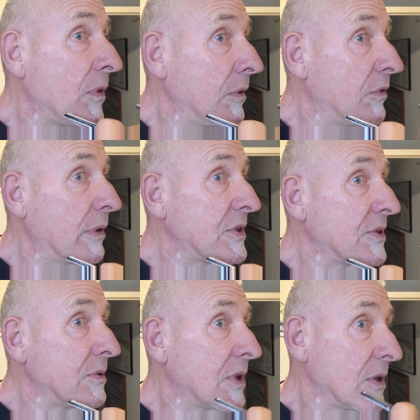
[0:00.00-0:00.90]
You very
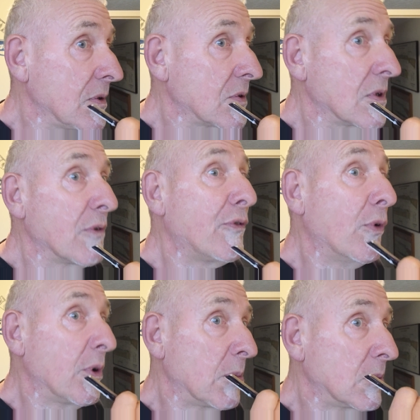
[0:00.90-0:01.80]
soon get used to the
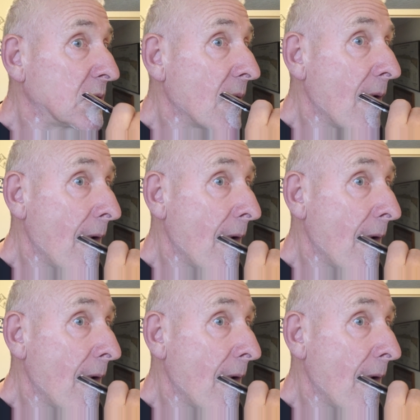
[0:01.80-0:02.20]
foibles.